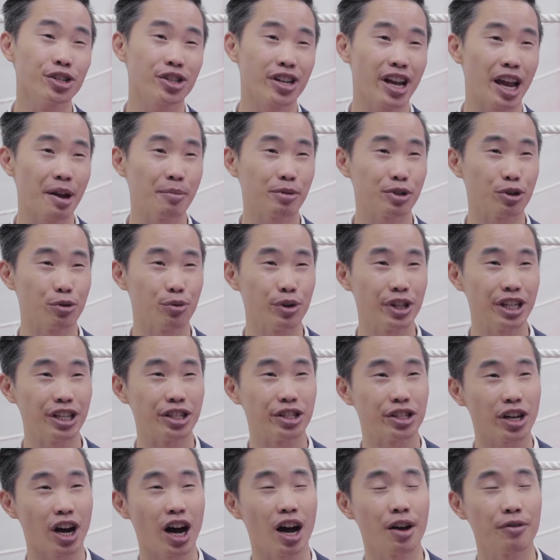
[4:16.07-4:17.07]
they're able to really
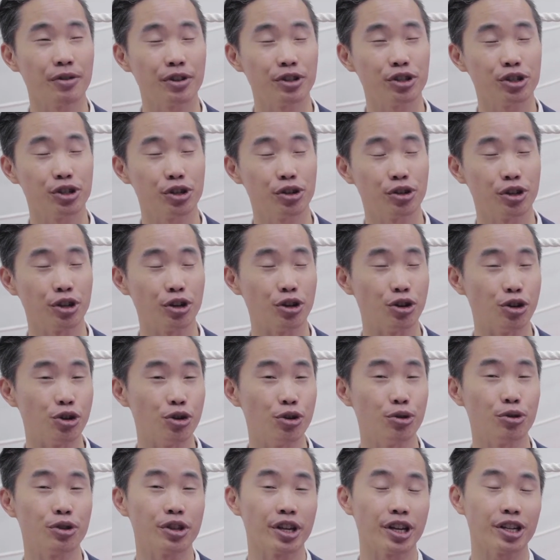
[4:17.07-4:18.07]
dive into the
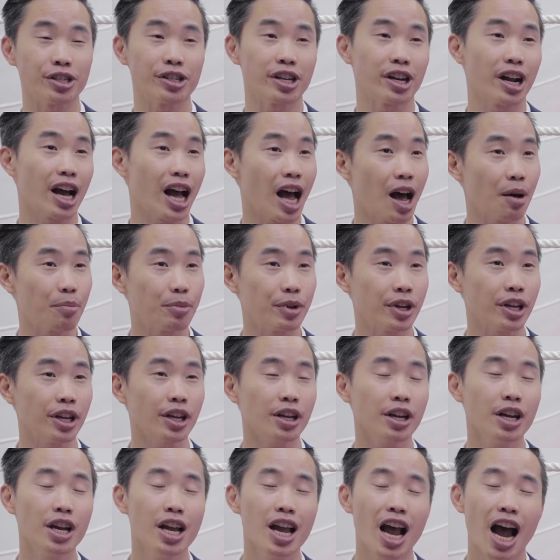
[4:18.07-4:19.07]
new things that are happening,
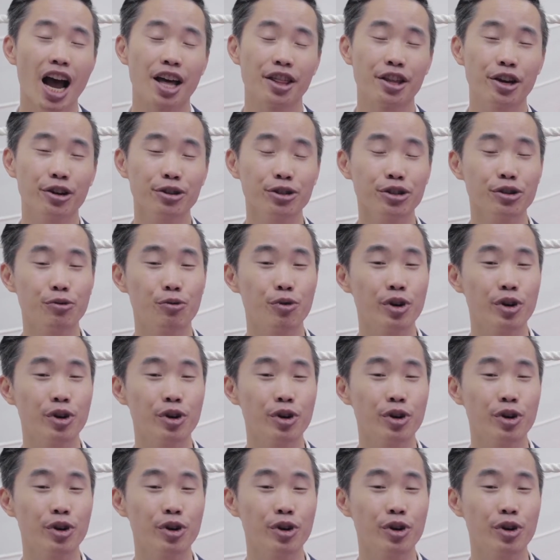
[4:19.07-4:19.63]
and they're also